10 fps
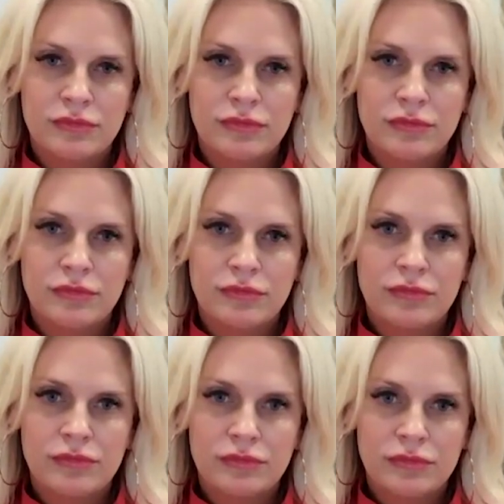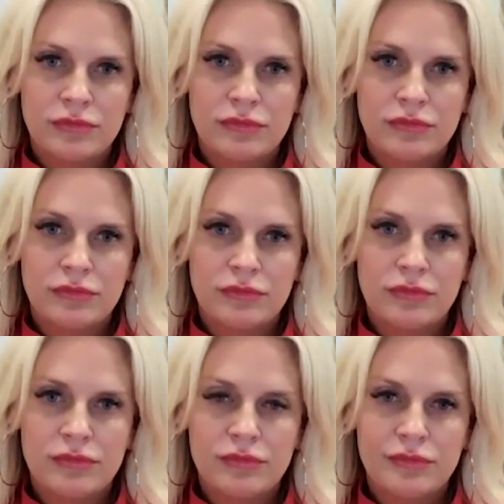
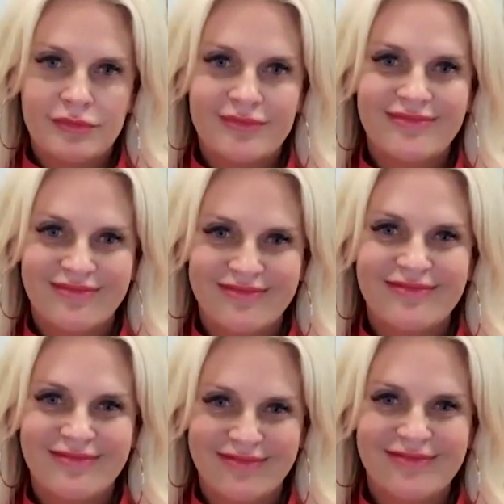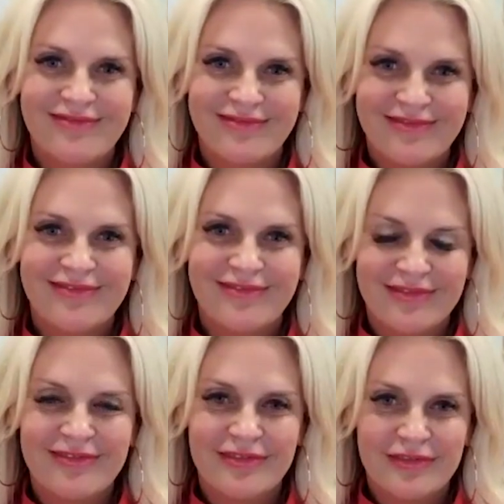
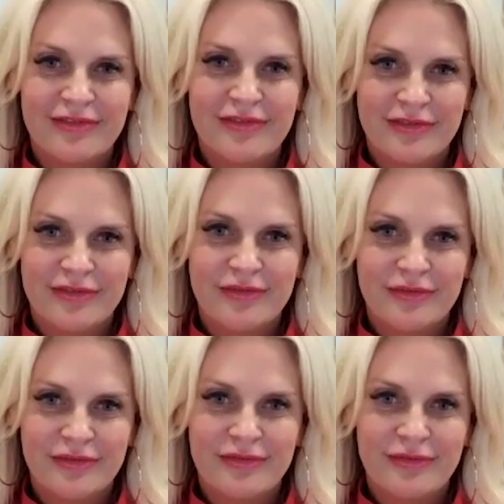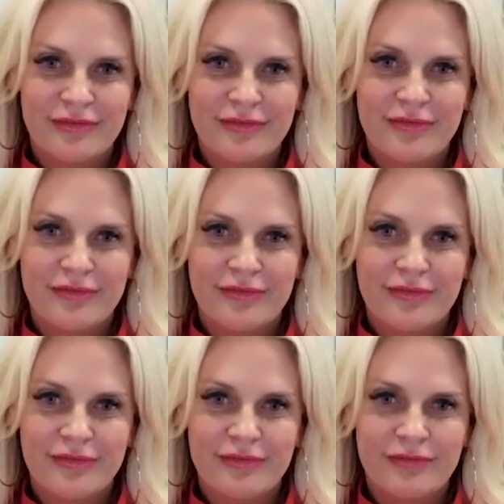
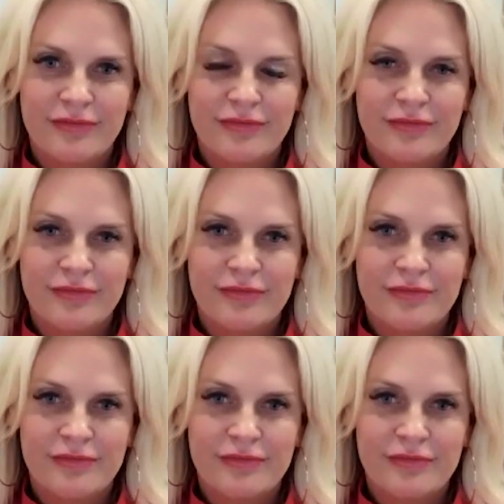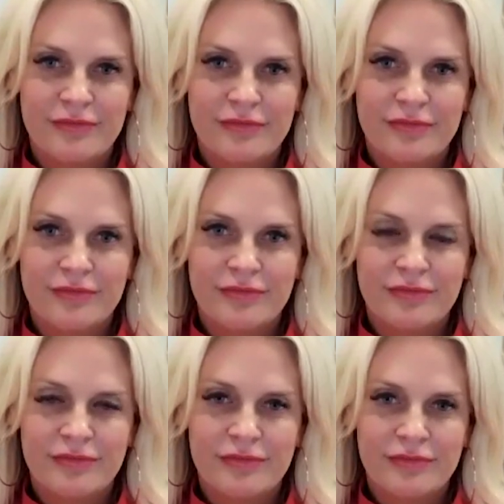
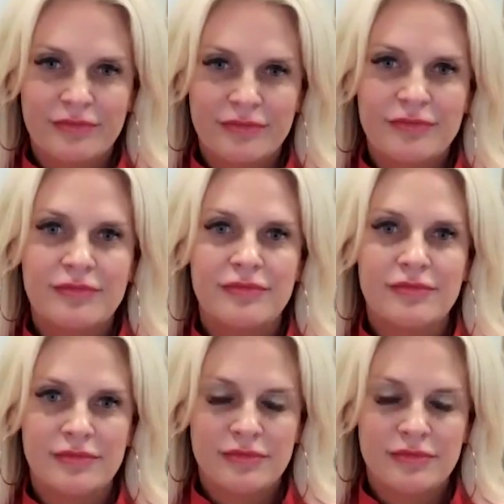No words are spoken by the person on screen.